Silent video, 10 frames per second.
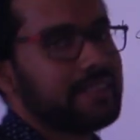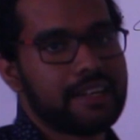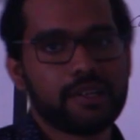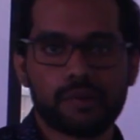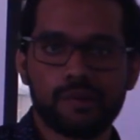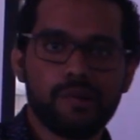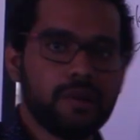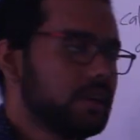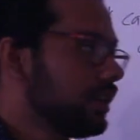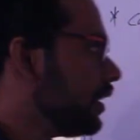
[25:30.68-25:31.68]
we need to
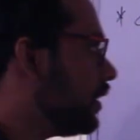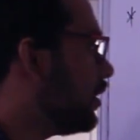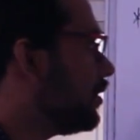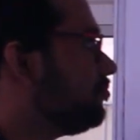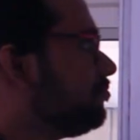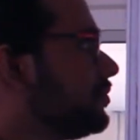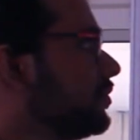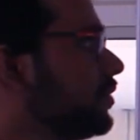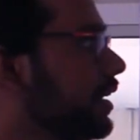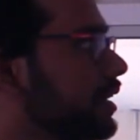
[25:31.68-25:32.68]

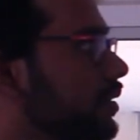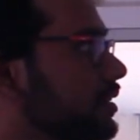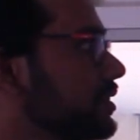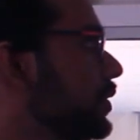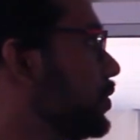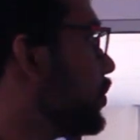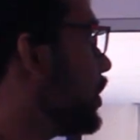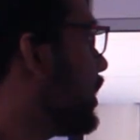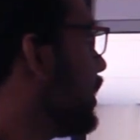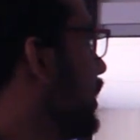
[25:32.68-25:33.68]
find out the
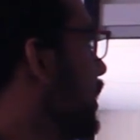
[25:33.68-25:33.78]
centroidal,